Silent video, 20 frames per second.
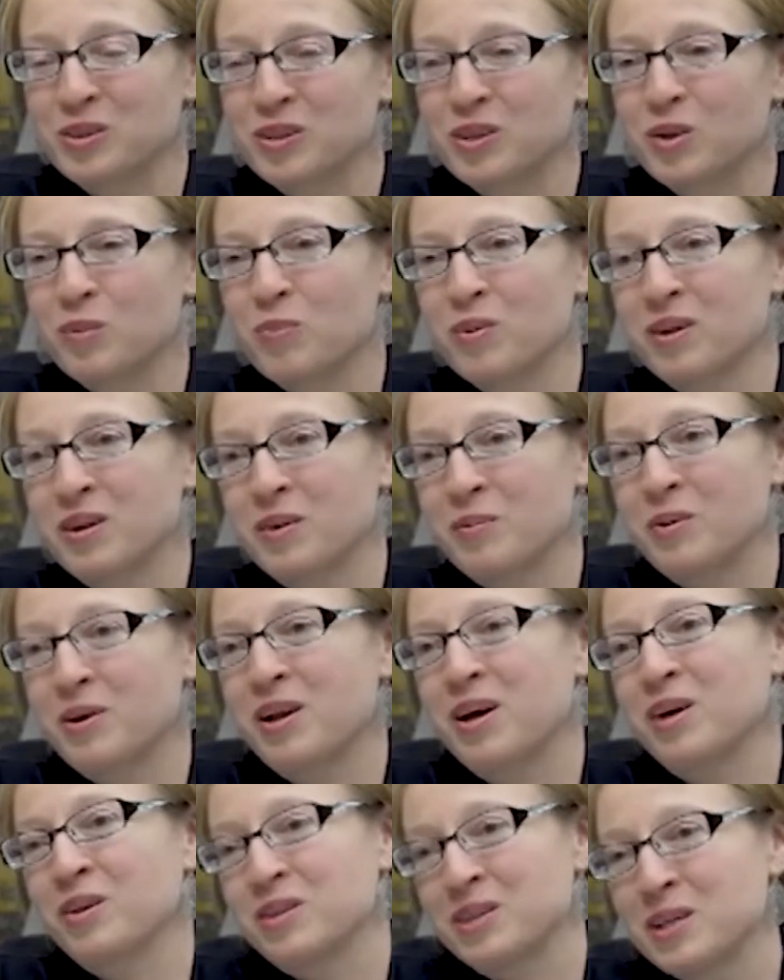a little bit
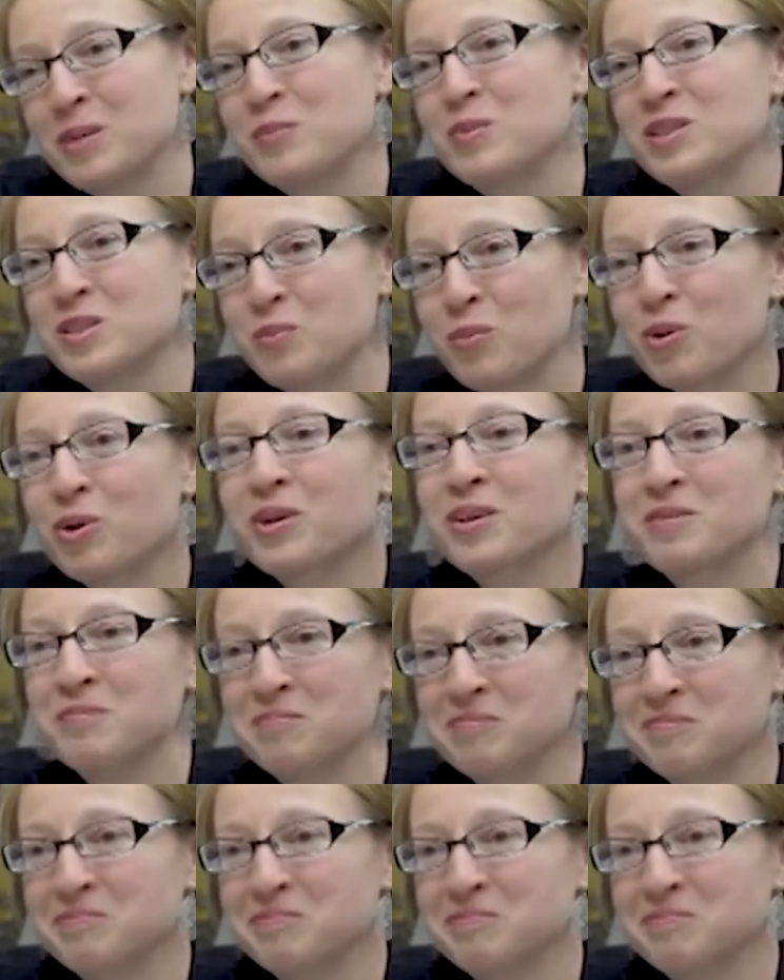about how they can be supported.